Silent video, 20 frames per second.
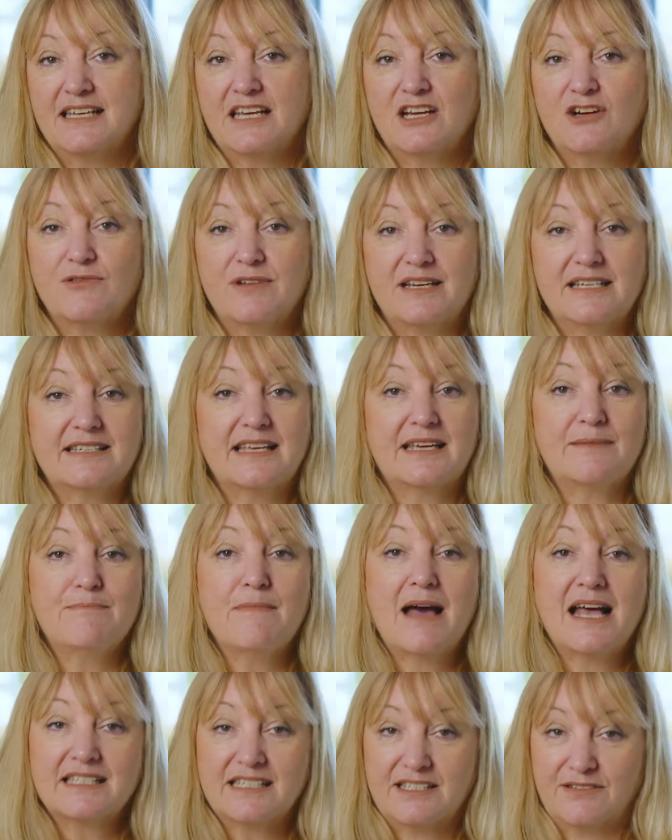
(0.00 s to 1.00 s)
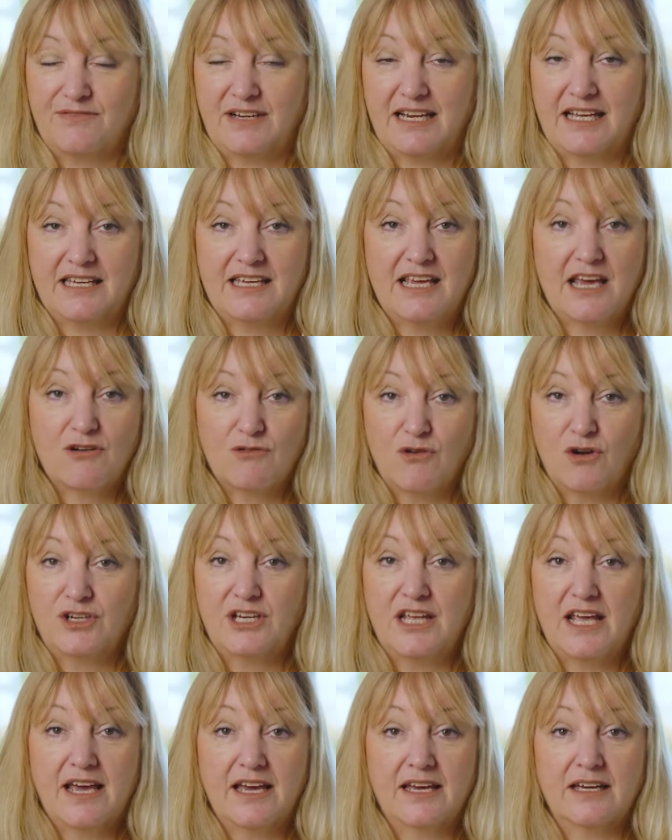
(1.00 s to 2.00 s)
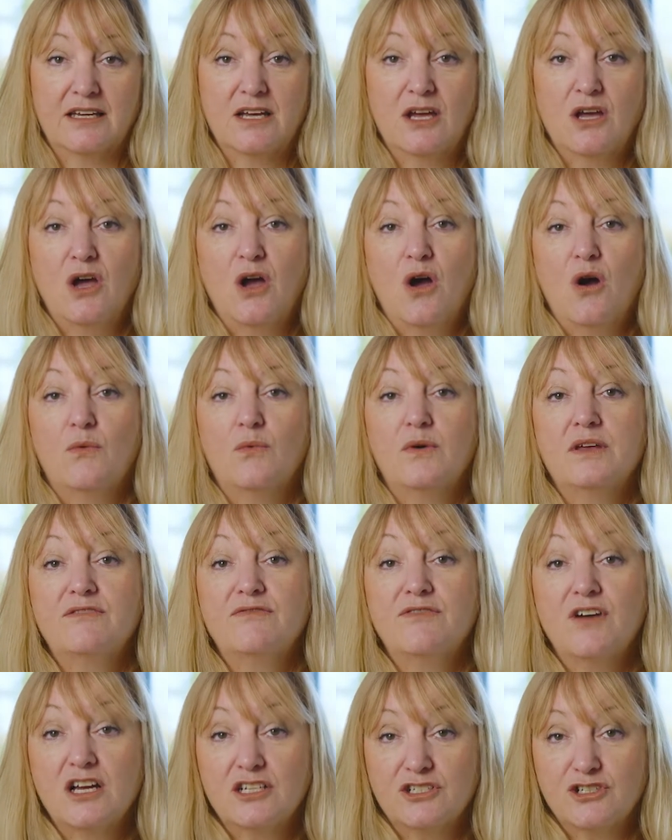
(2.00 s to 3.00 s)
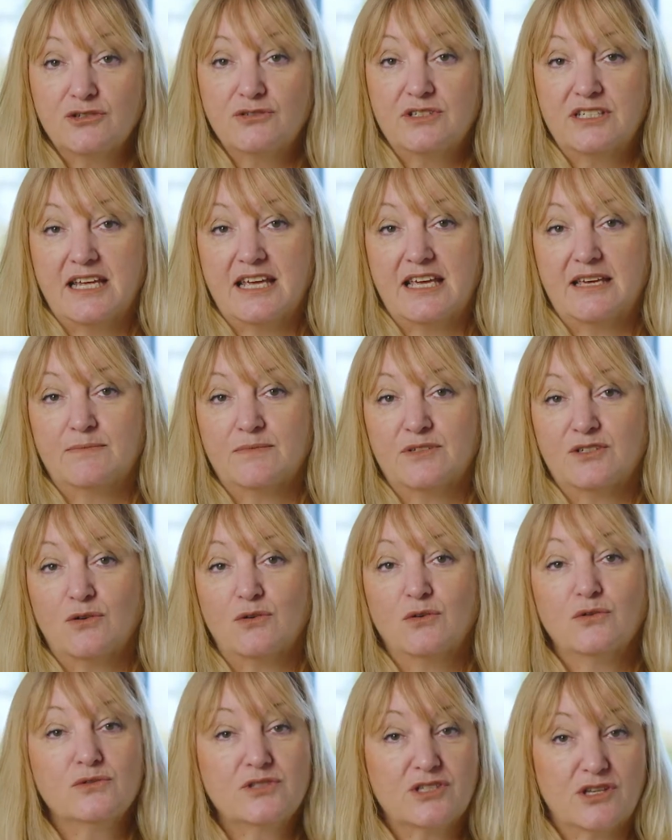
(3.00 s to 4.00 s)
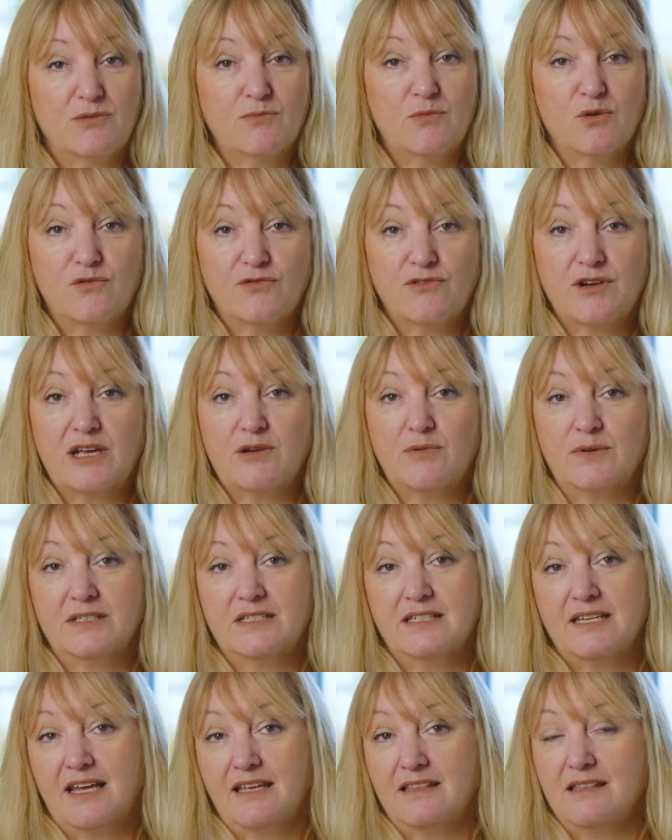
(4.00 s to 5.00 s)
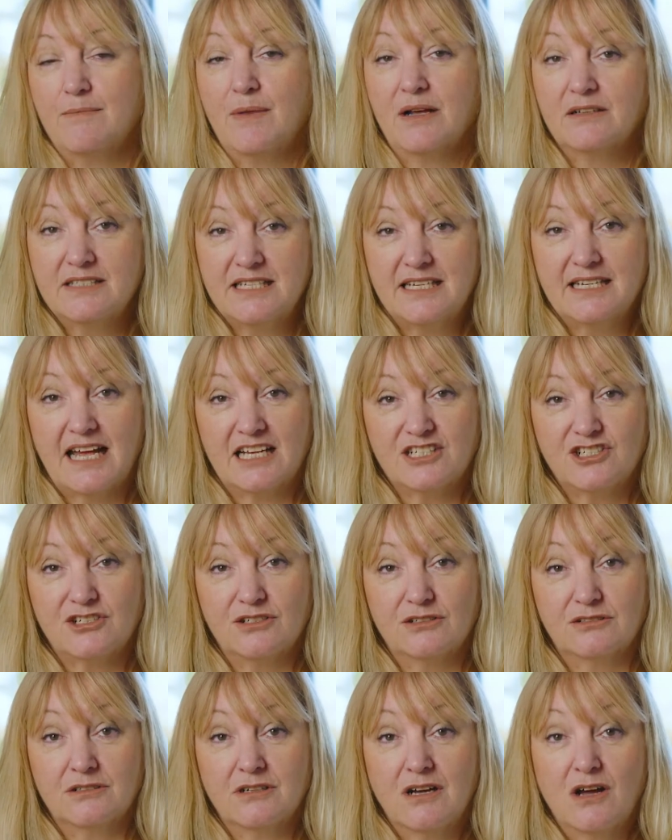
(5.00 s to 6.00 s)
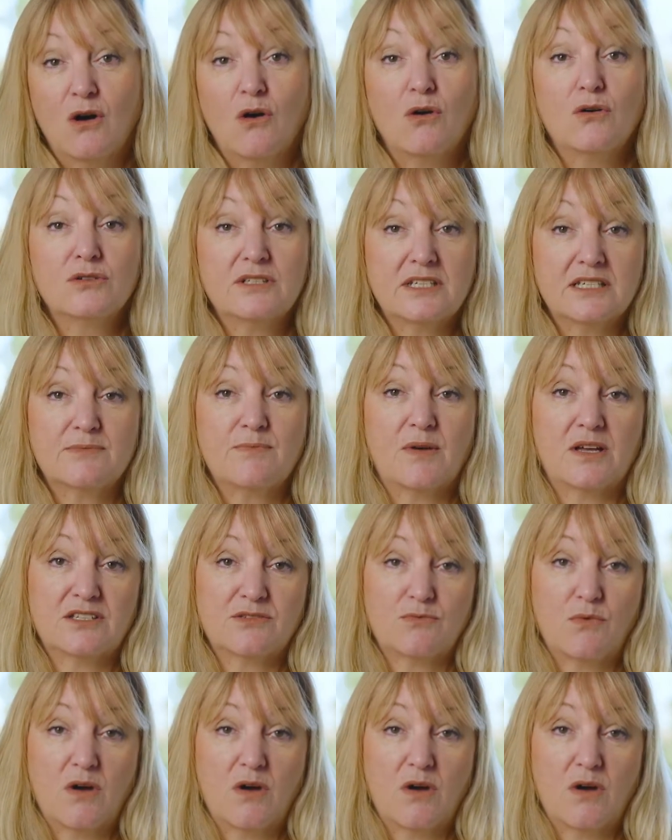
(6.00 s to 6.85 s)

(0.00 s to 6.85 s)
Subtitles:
increasing massively year on year, with virtual teams also more frequent in the multinational or dispersed